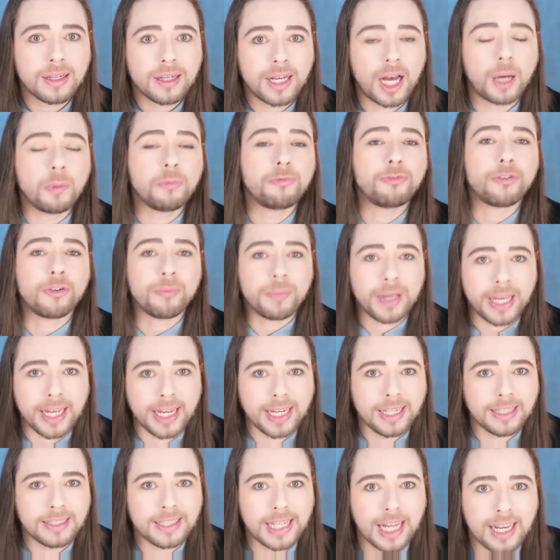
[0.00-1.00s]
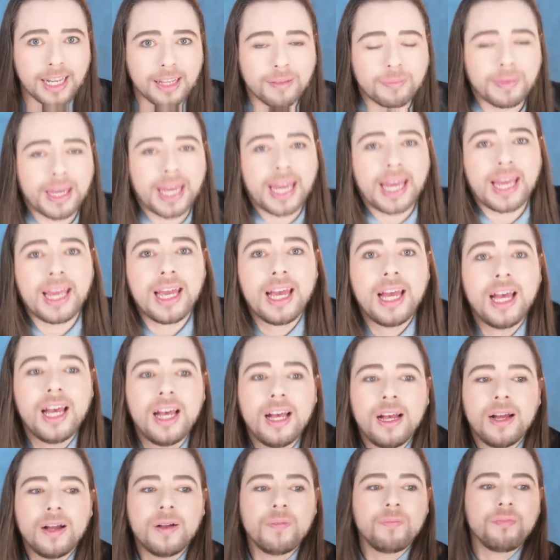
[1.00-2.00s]
come for me telling me
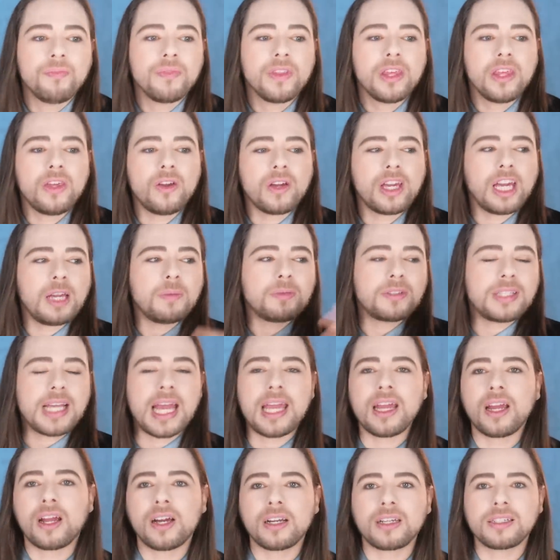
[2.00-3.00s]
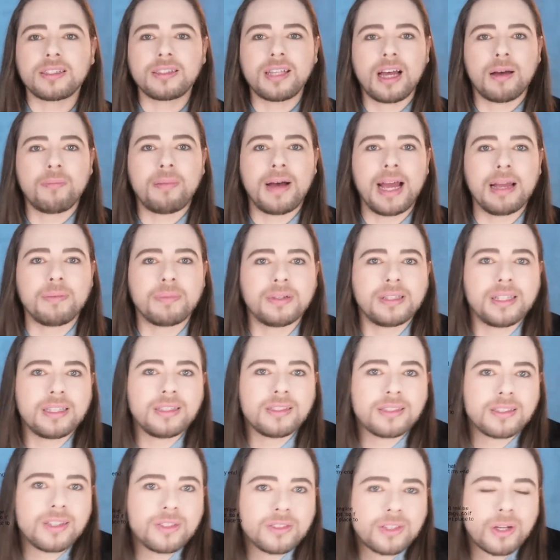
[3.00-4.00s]
you keep saying you're going to stop buying, but
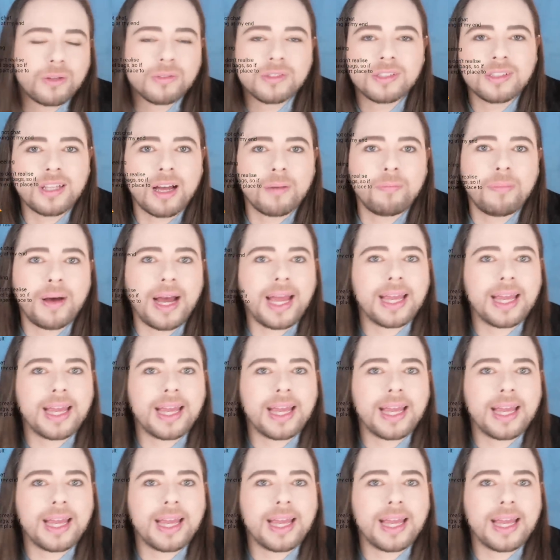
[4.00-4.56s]
then you don't stop